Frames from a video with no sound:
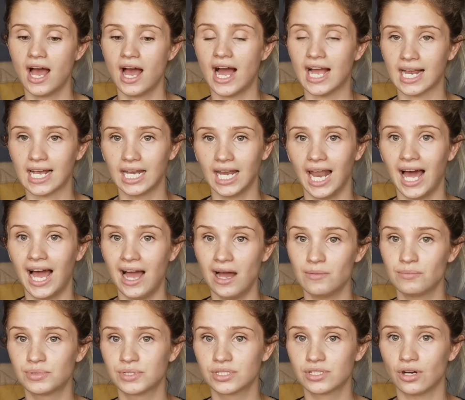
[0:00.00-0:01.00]
I
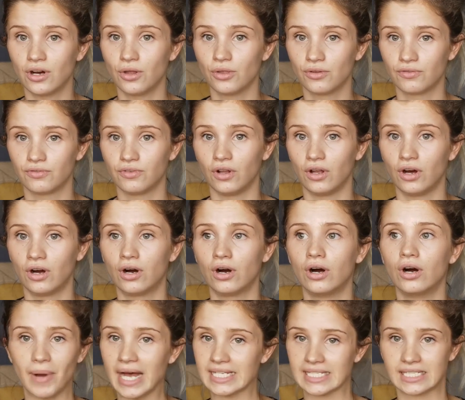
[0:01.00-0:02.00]
collapsed on the floor,
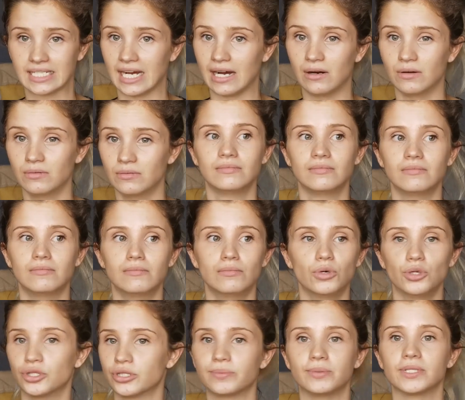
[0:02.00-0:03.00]
passed out
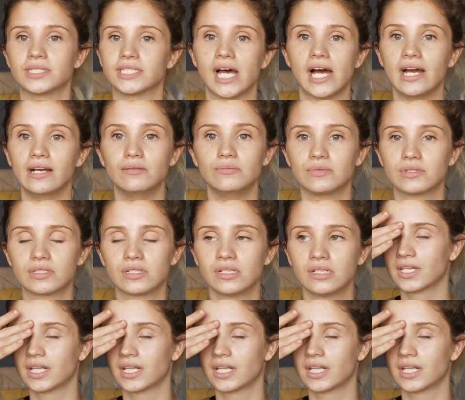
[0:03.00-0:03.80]
multiple times.